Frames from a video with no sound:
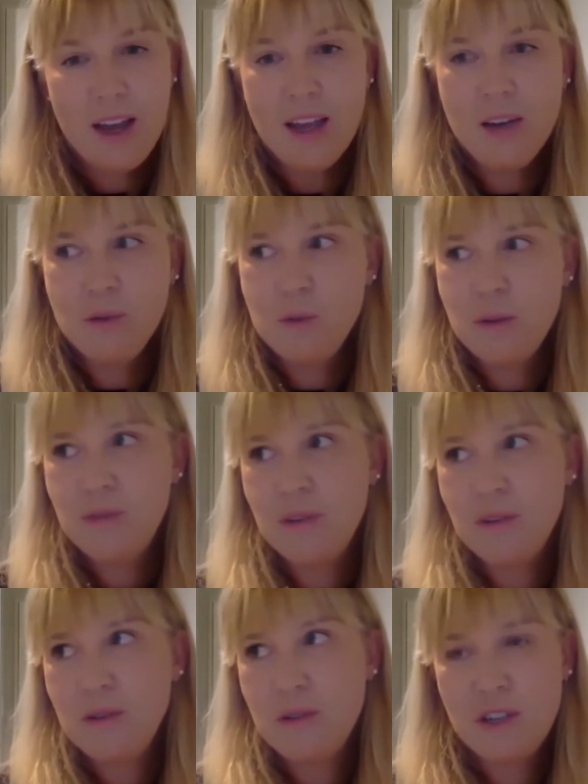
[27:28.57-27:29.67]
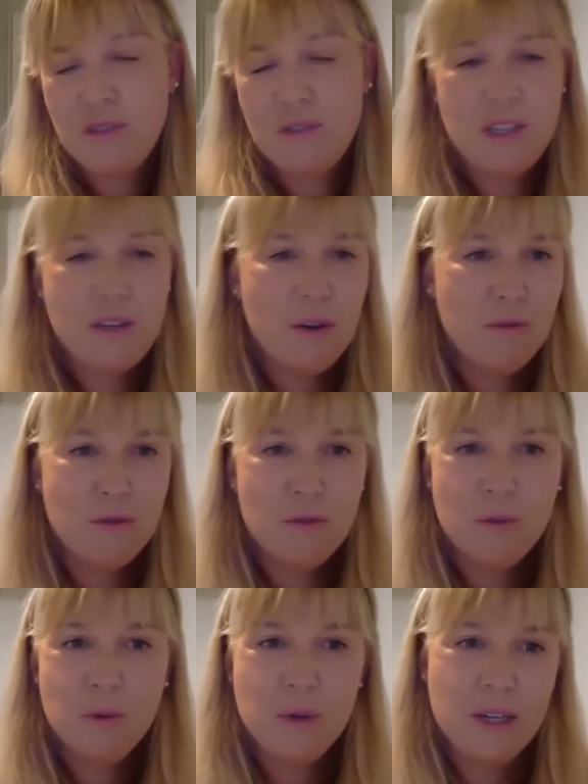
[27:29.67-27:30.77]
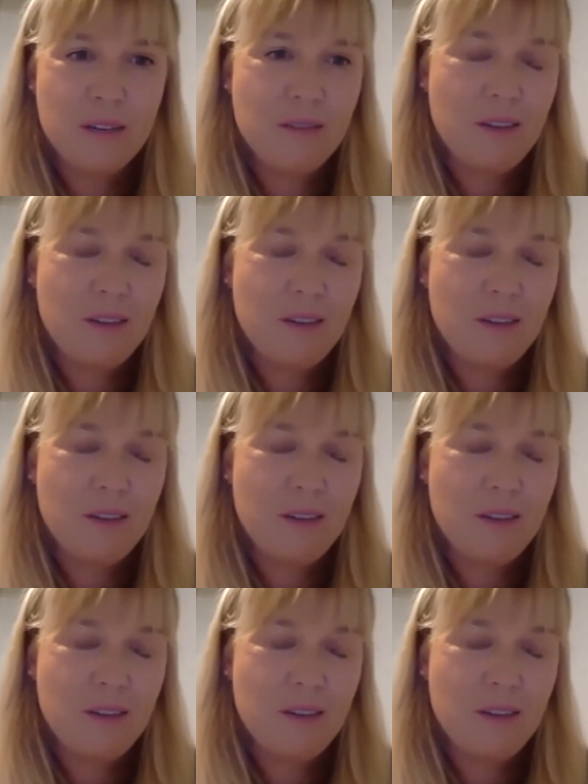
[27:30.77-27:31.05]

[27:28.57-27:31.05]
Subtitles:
And it was one of those, she'd obviously gone for a walk and,